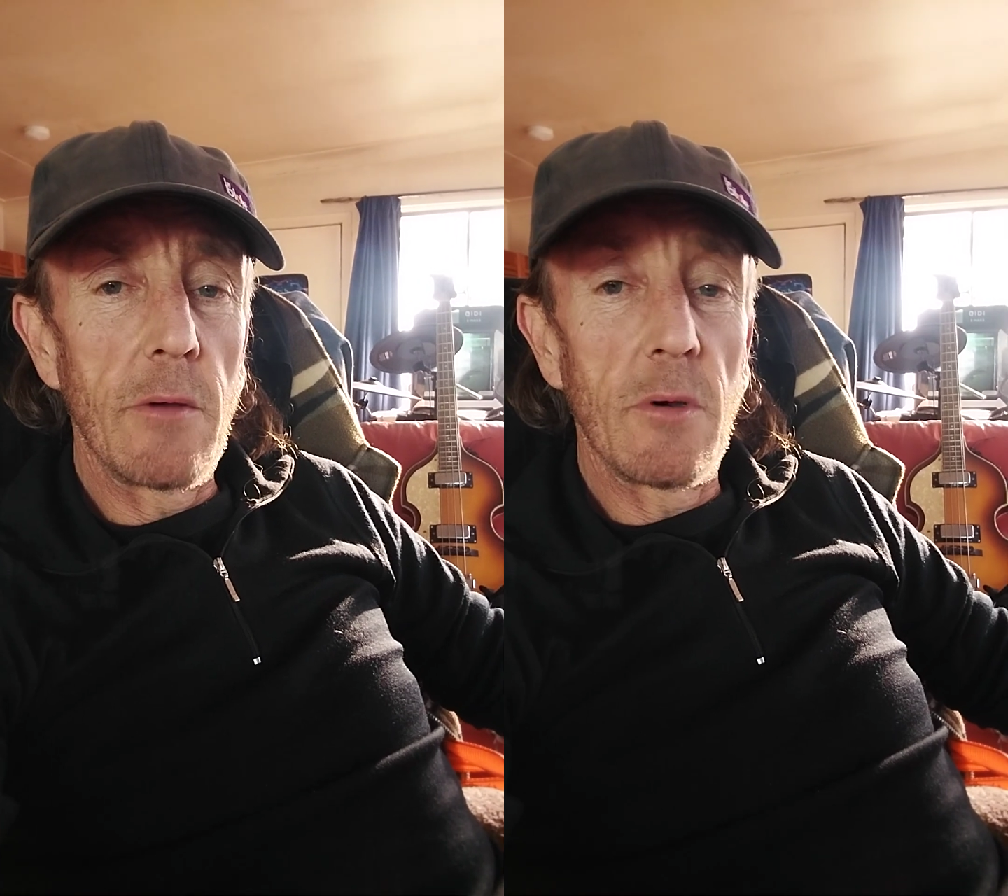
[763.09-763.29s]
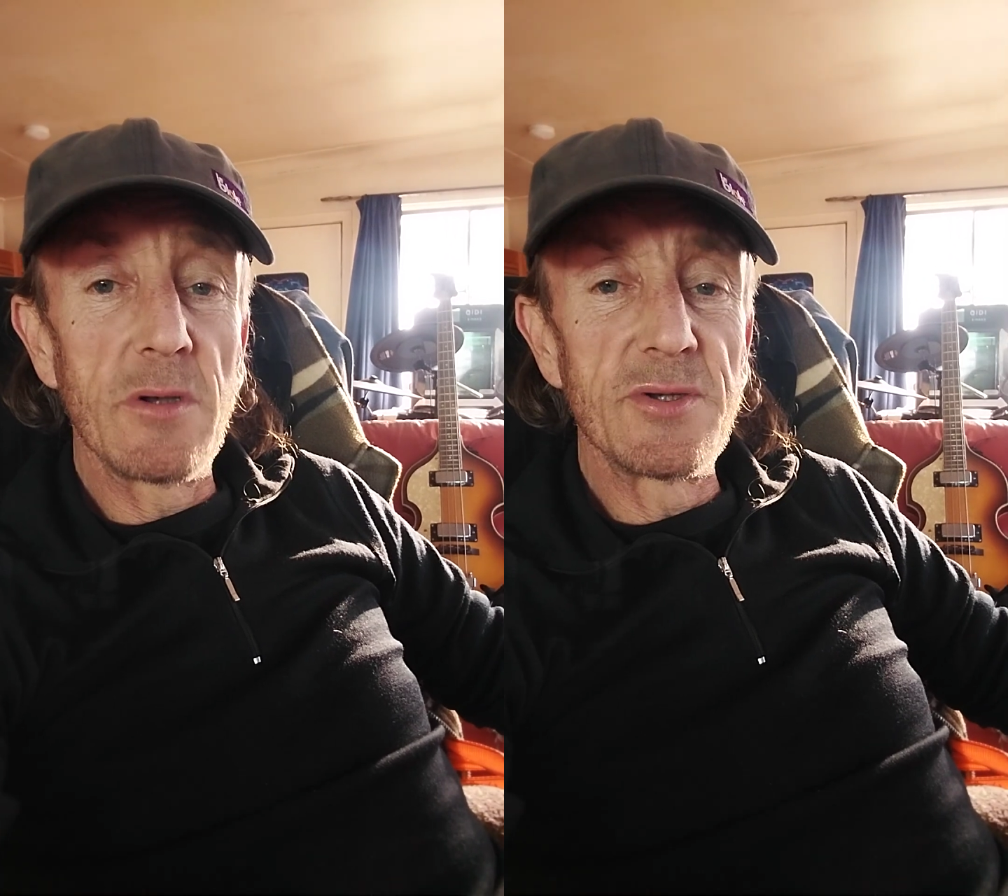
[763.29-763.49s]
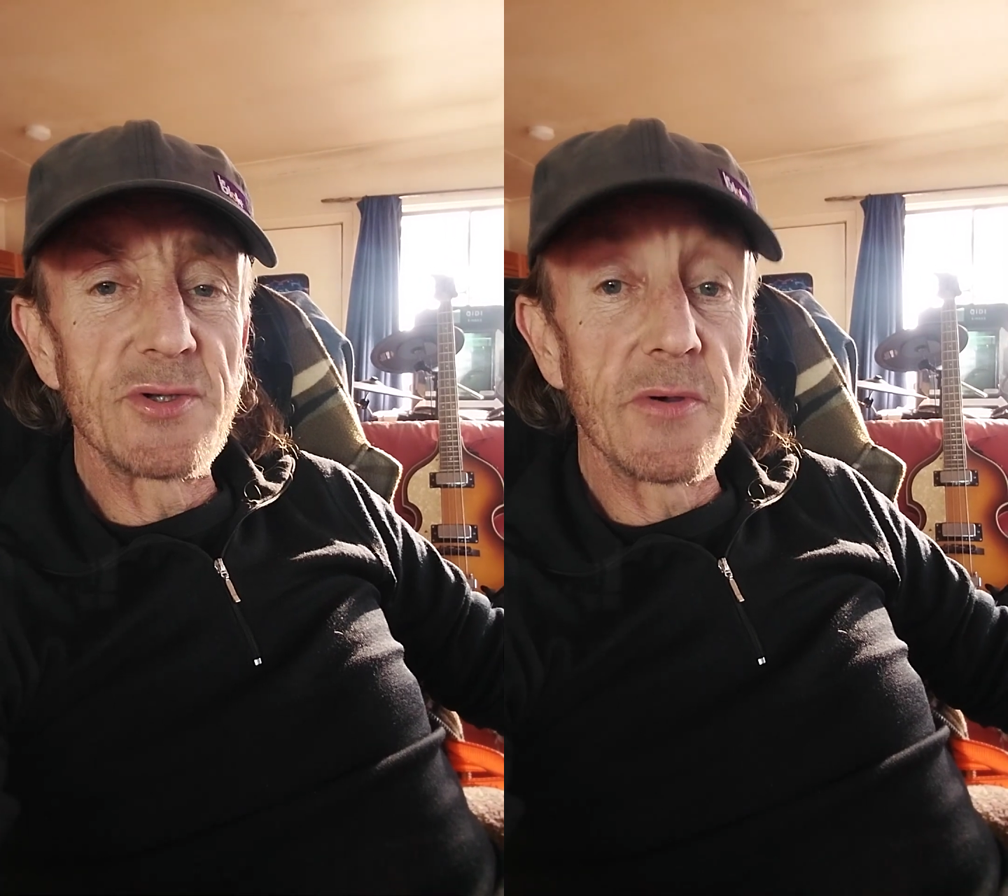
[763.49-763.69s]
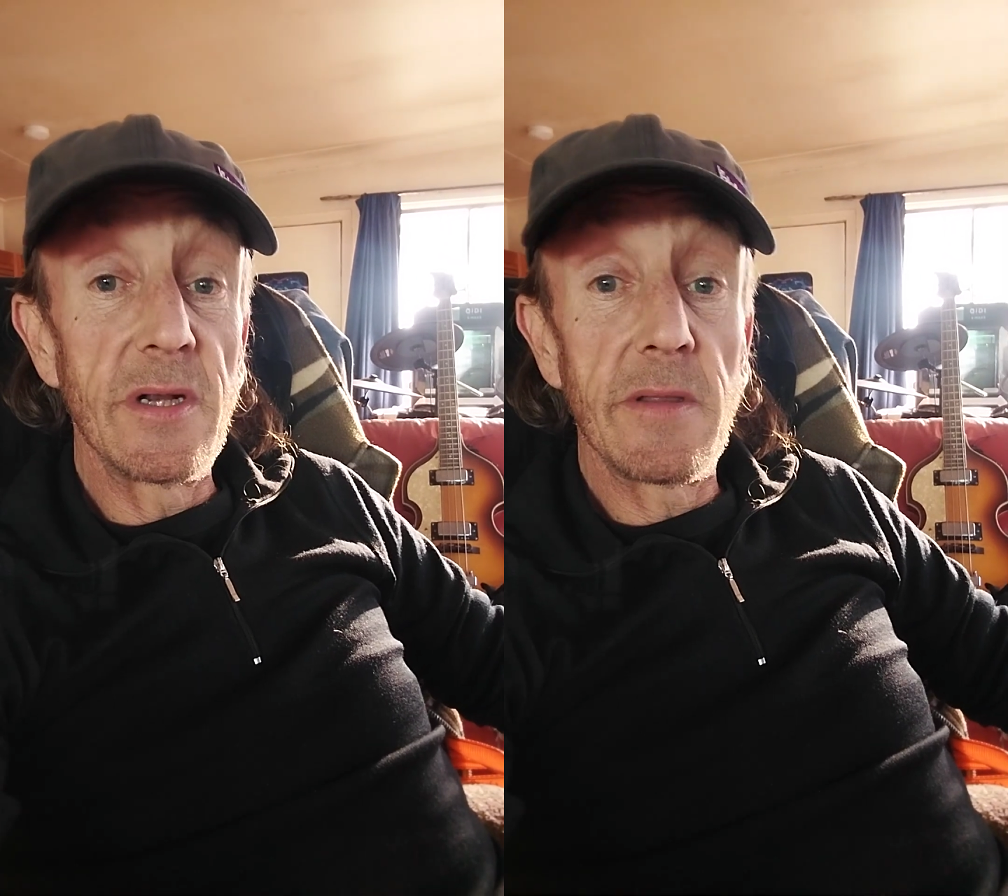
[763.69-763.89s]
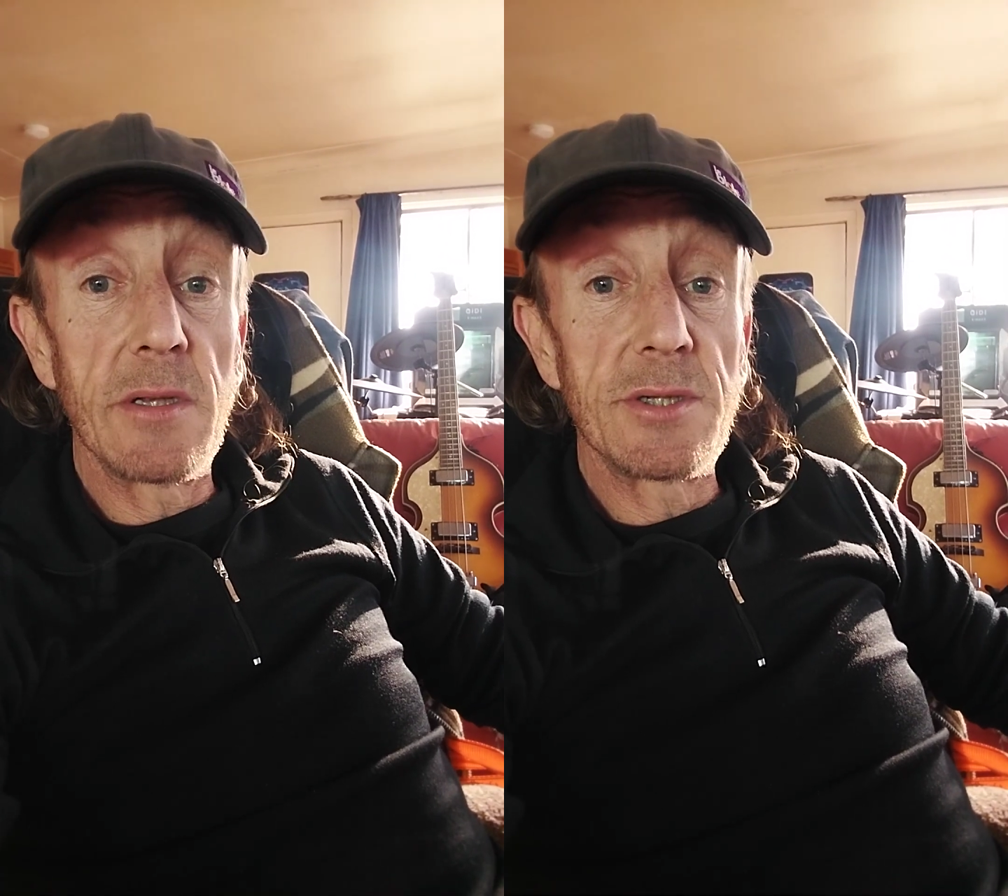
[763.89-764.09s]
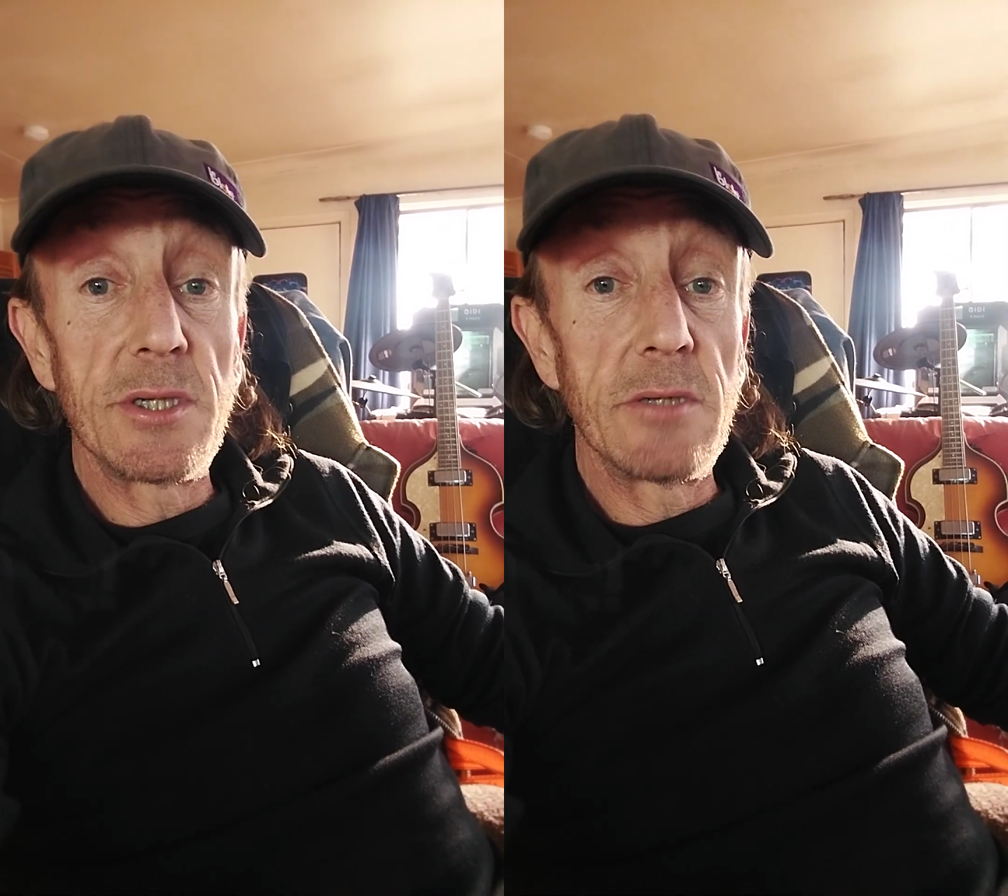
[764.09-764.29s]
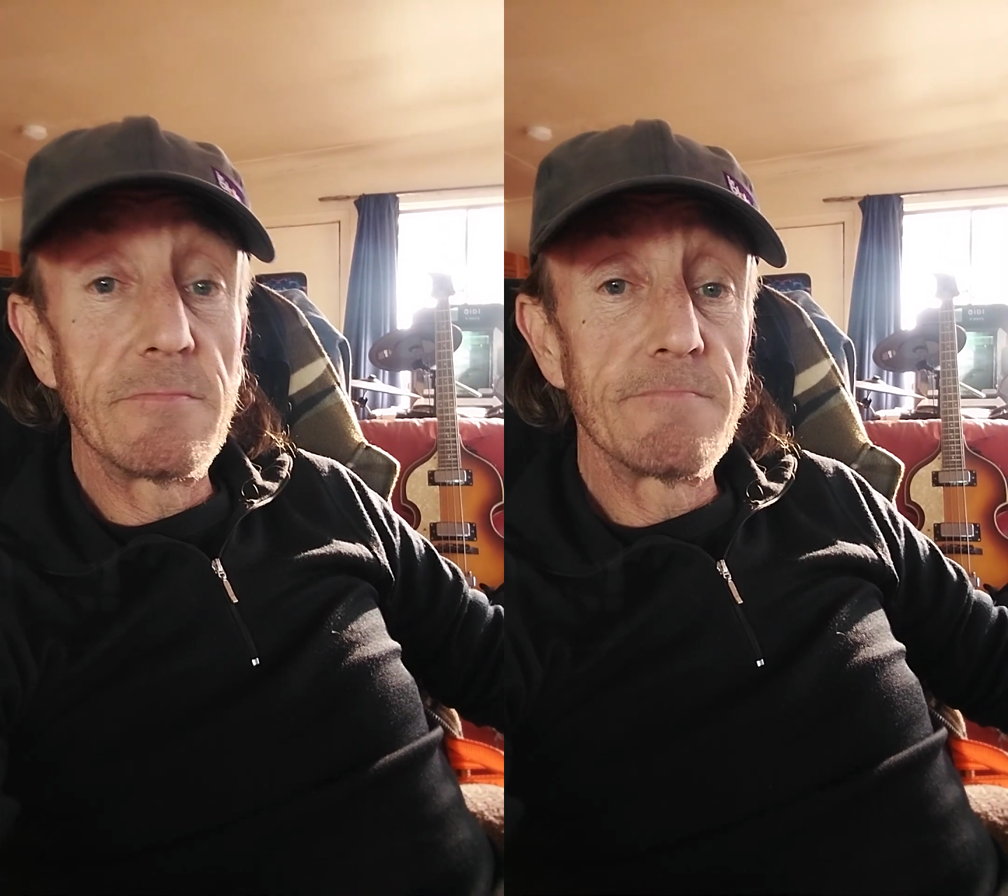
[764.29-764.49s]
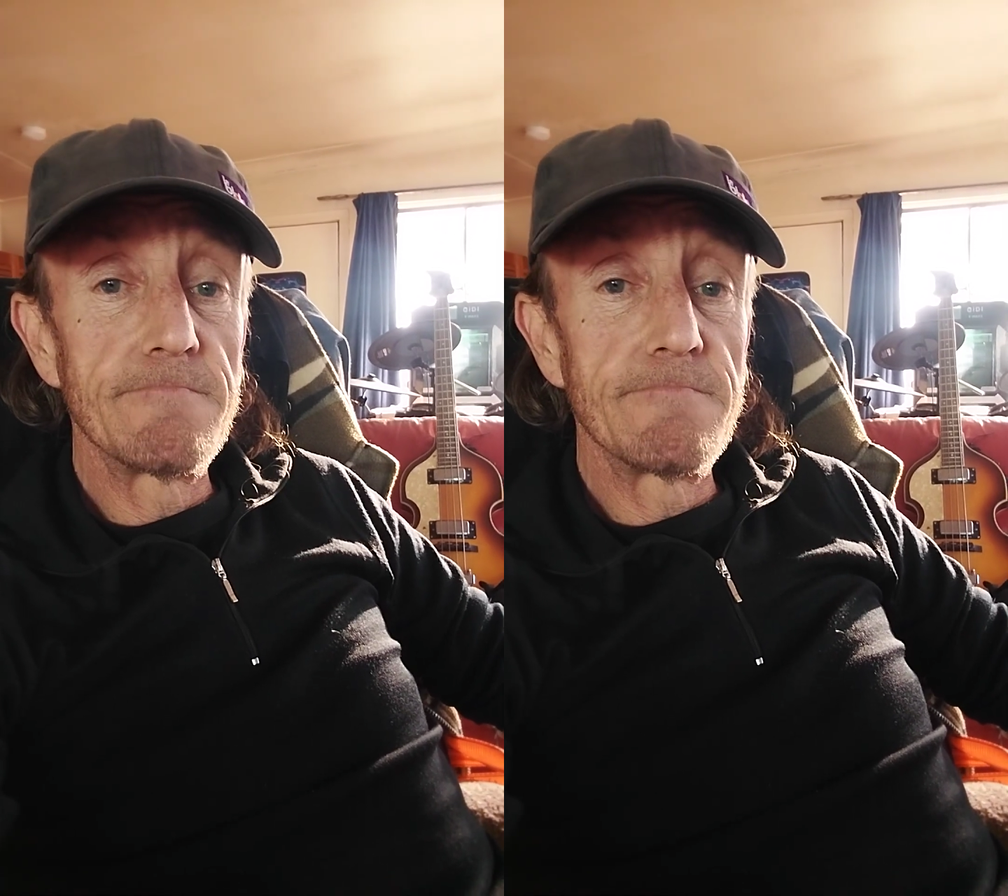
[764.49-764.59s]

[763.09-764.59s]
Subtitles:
was or any of that shit.